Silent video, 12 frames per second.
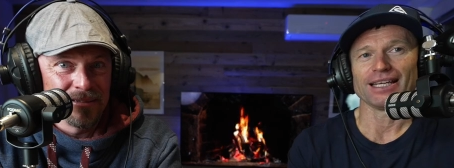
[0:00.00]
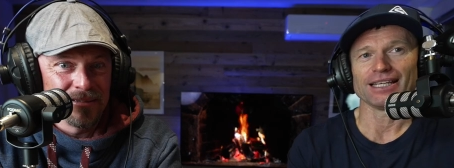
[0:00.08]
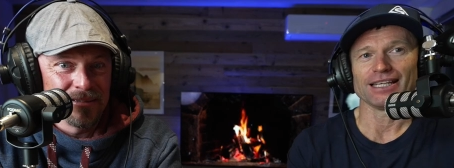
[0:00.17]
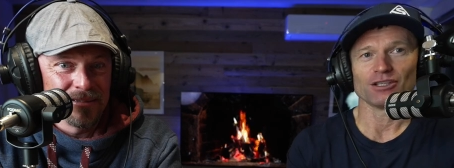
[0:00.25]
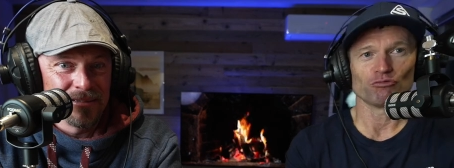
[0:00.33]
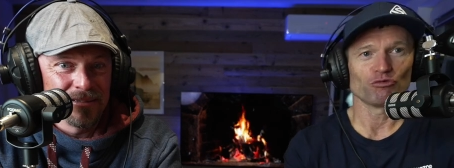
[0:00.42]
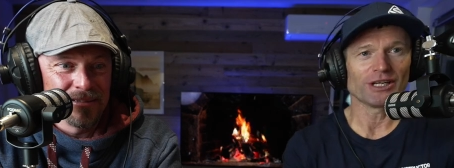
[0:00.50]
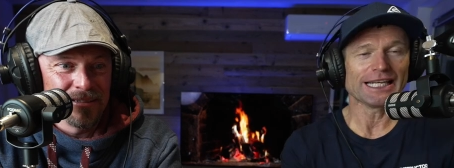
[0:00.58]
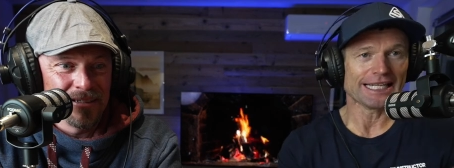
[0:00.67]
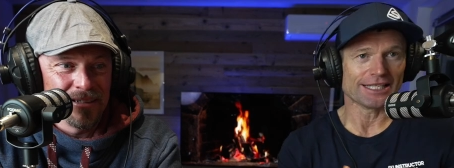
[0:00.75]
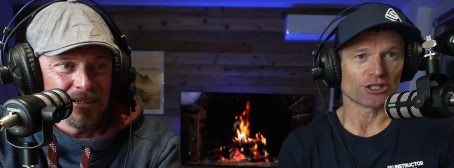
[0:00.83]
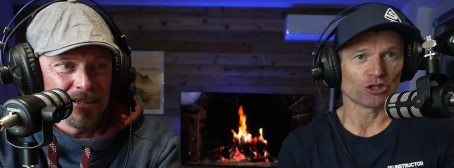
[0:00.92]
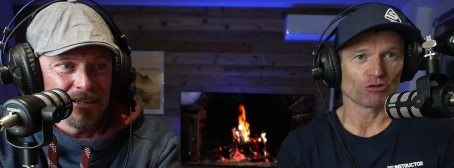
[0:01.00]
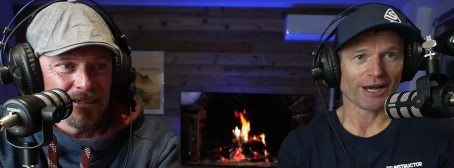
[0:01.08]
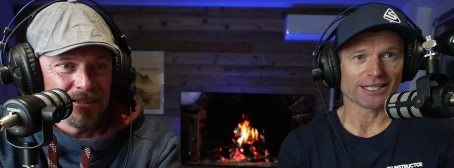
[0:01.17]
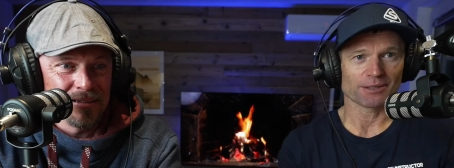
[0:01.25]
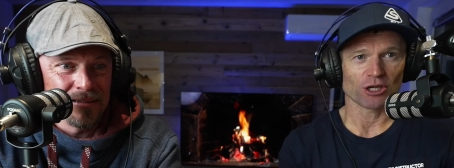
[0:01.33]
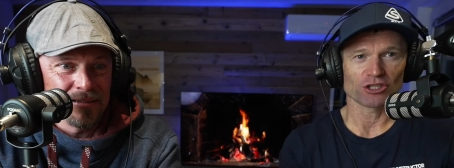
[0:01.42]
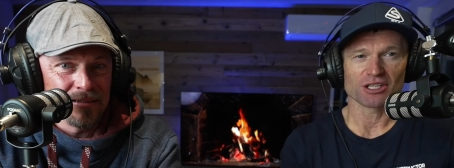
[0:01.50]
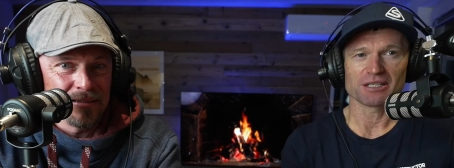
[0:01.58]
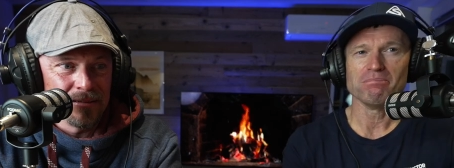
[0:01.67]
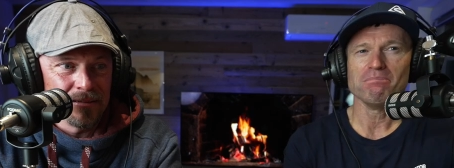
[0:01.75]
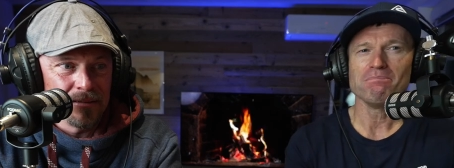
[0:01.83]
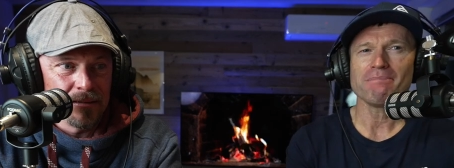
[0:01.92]
Speaker 1: it, it really needs address, because there's
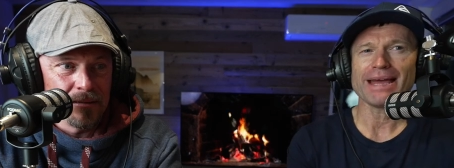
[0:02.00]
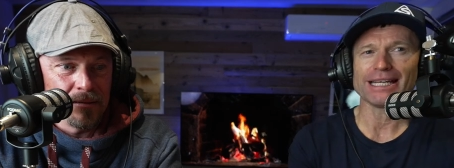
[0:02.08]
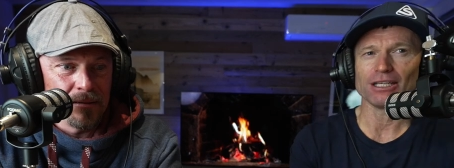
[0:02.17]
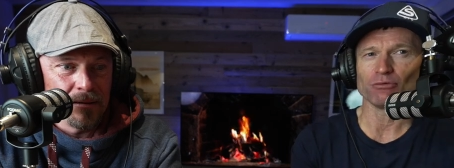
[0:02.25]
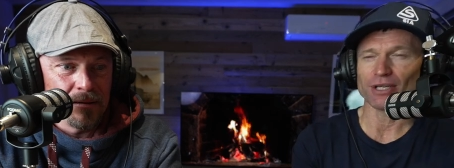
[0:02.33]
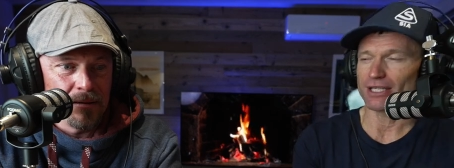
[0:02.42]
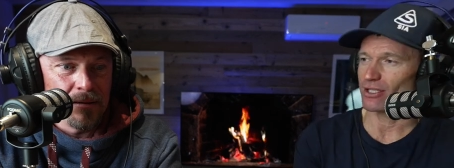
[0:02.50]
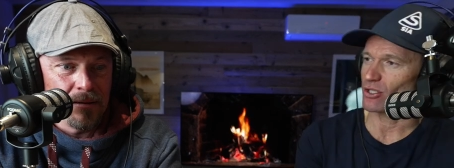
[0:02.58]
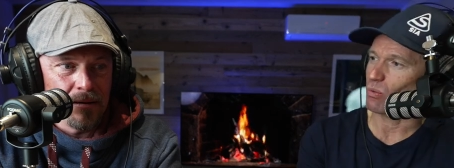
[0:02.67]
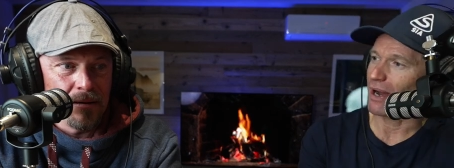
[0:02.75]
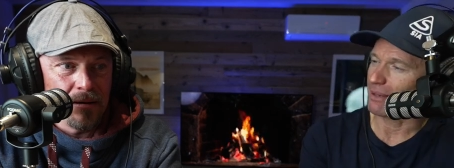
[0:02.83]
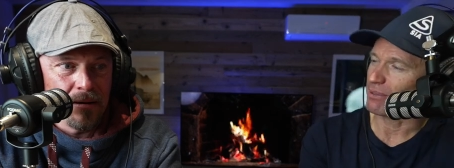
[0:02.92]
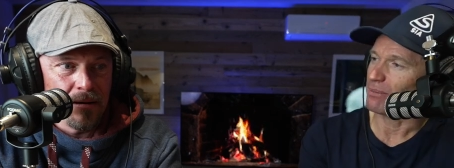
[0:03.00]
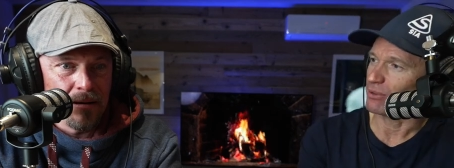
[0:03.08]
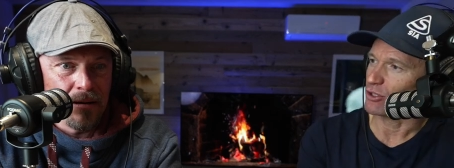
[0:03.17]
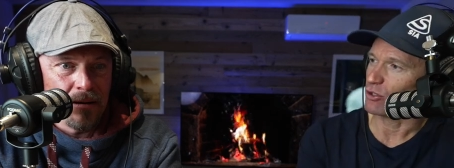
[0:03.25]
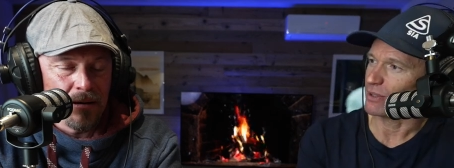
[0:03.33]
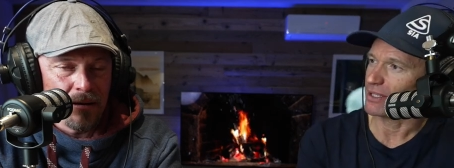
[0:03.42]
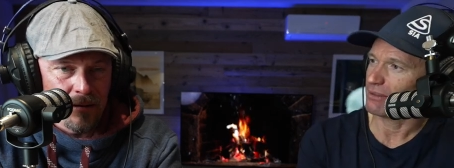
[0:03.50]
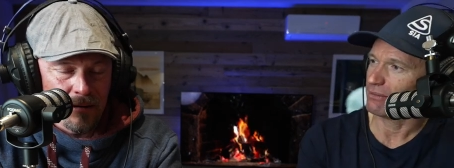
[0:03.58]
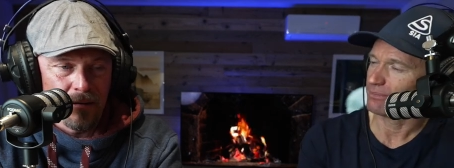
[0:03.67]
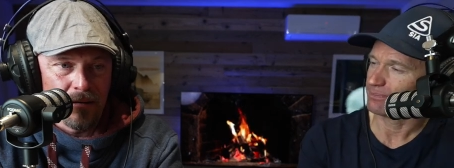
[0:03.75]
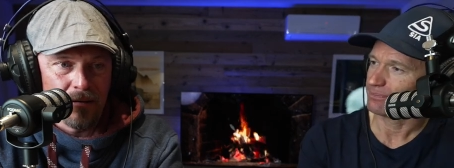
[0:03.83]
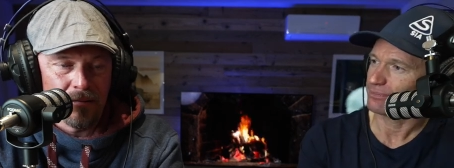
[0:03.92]
many reasons why people do it.
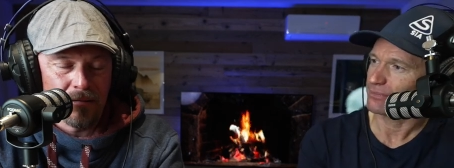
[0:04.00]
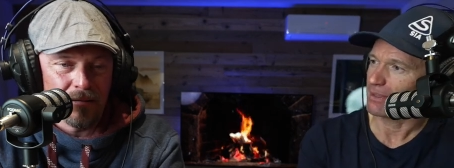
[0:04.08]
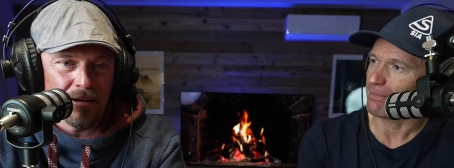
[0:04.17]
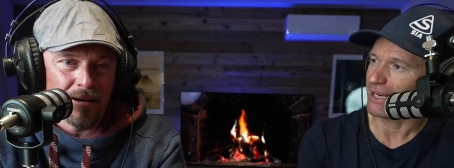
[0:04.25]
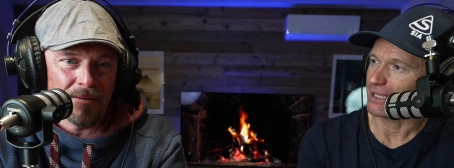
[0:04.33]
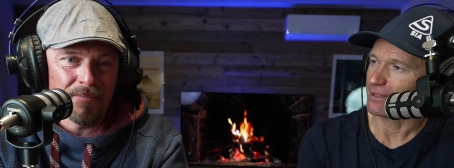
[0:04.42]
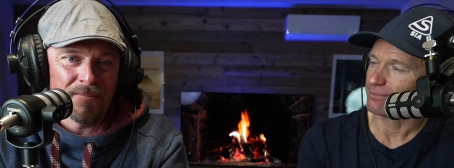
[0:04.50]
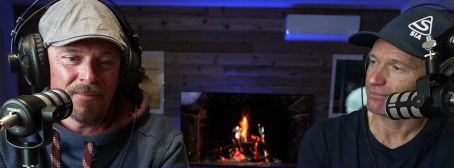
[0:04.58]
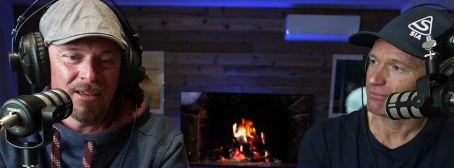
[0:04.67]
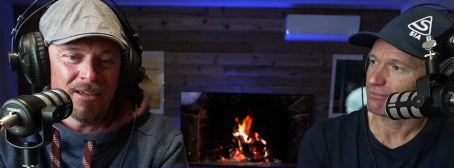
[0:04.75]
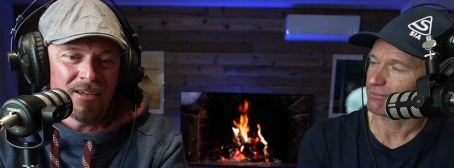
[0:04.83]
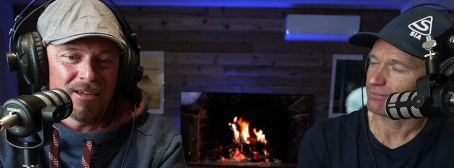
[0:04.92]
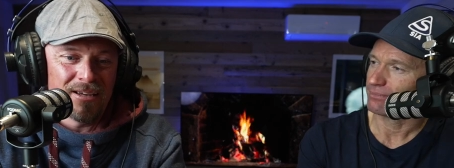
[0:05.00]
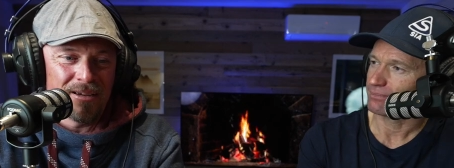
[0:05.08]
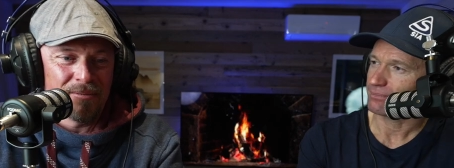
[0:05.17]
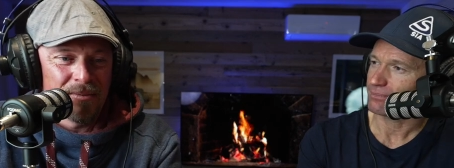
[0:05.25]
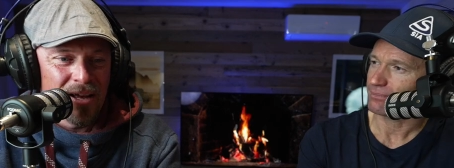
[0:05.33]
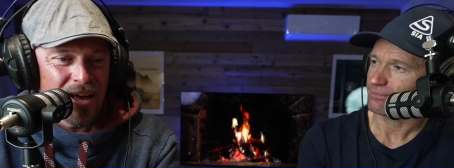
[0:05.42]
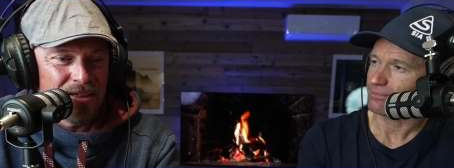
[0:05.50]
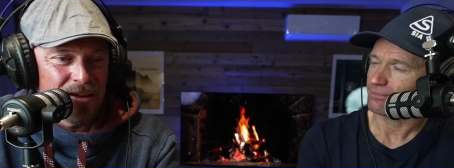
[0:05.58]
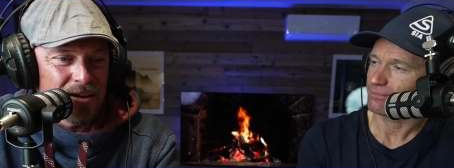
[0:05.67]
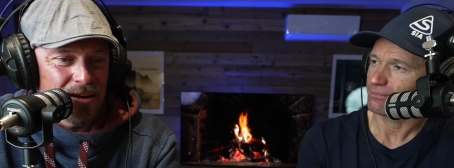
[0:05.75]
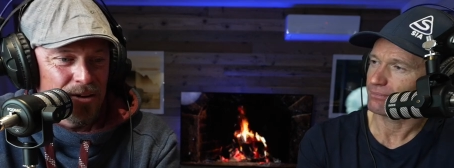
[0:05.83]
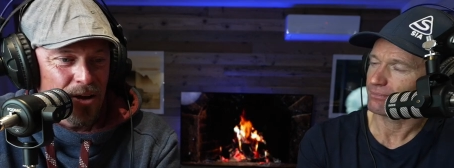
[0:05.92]
Mm-hmm. Many. Yeah. yeah.
Speaker 2: I
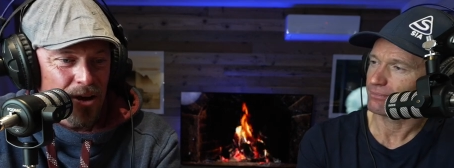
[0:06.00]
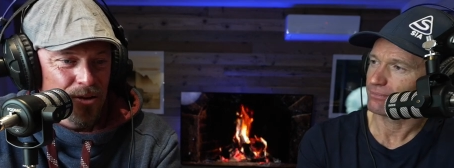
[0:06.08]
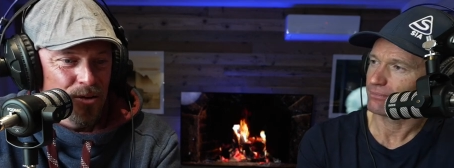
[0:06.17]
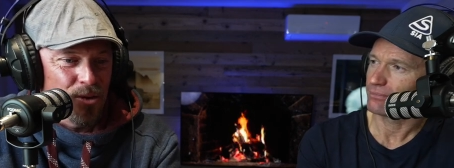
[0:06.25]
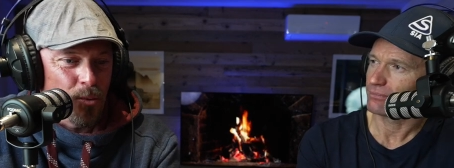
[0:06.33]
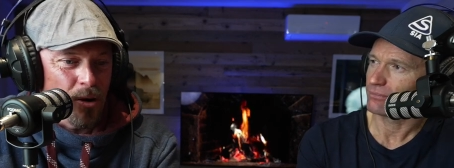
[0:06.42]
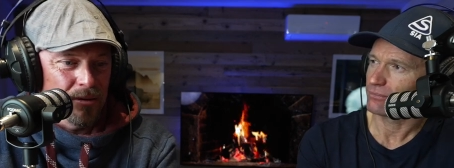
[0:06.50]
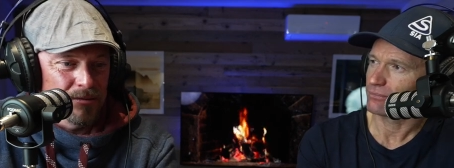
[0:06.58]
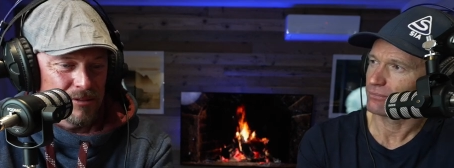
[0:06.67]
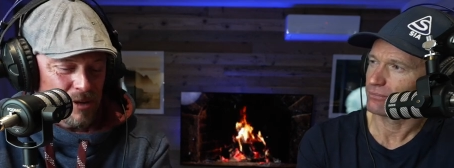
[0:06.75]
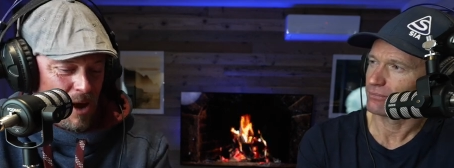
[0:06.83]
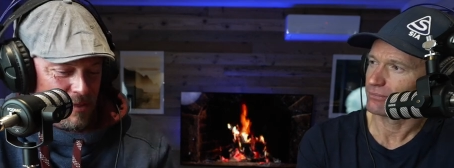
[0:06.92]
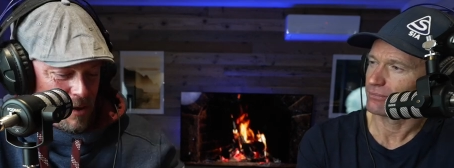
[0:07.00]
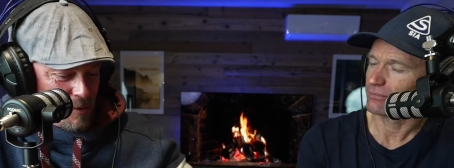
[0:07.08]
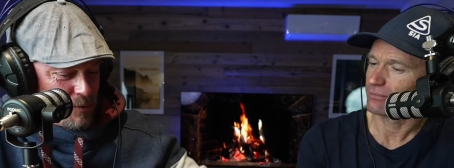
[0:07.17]
think an another one. So I think,